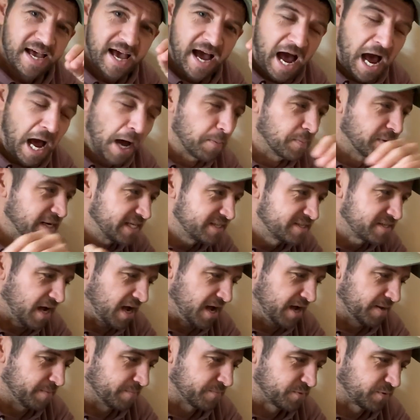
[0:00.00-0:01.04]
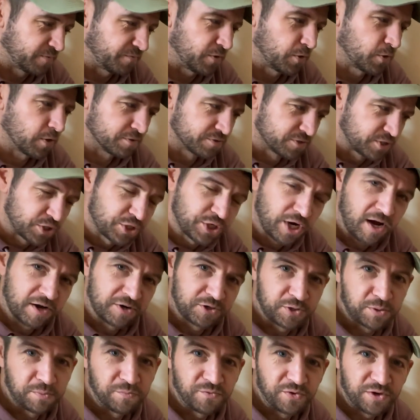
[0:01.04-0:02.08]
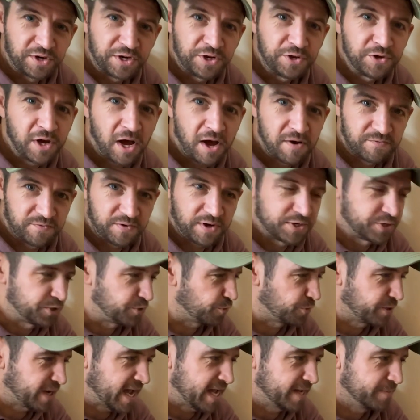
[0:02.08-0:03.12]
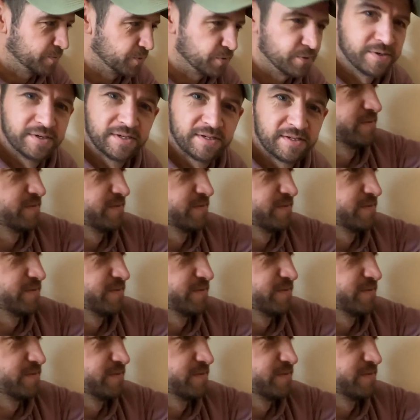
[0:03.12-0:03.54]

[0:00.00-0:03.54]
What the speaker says: How many times have you gone to charge something and you can't find your cable?